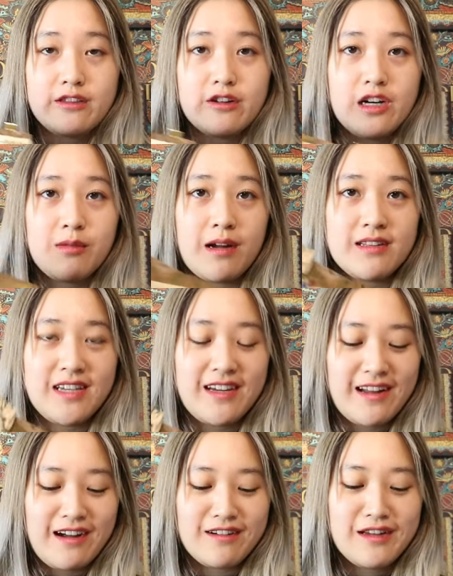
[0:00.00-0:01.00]
30 Montaigne
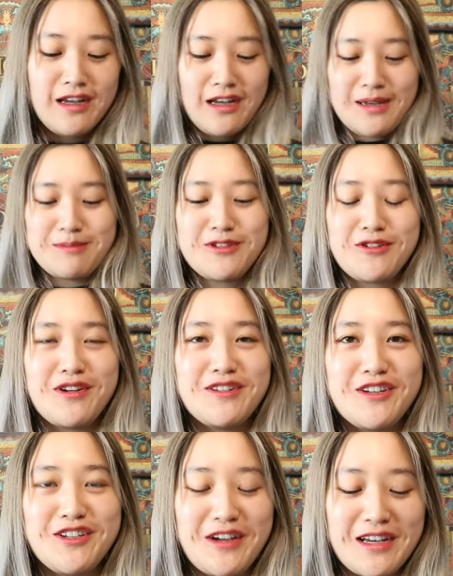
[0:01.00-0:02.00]
now. I'm just going to
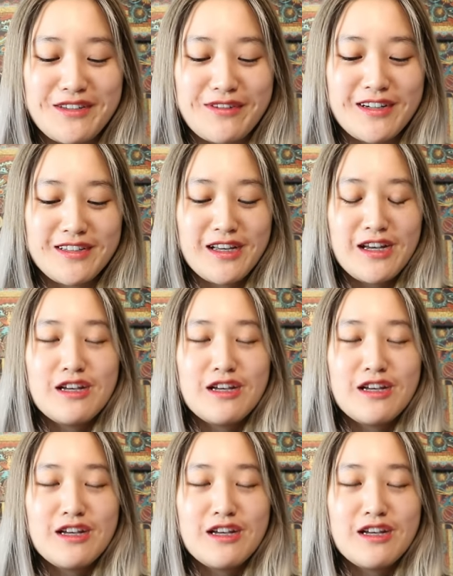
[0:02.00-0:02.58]
tell you guys first.